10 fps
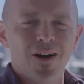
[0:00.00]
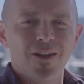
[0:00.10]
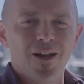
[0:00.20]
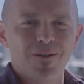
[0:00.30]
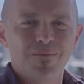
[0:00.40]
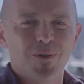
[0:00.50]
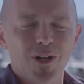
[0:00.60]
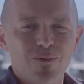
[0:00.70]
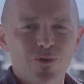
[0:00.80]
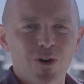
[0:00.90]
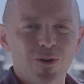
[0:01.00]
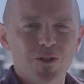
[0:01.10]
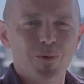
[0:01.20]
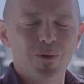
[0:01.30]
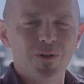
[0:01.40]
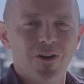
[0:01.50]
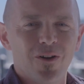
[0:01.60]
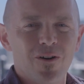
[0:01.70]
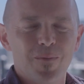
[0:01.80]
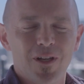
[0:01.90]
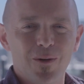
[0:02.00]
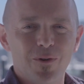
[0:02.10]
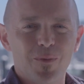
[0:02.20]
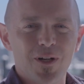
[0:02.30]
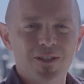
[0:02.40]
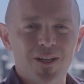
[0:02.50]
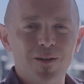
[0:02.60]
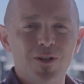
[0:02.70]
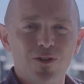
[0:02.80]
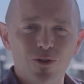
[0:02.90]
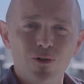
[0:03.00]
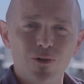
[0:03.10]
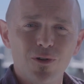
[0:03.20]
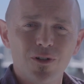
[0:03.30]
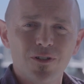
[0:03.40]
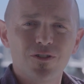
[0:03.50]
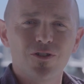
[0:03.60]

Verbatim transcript: Hi there, my name's Ryan Osborne and I'm here with my team in New York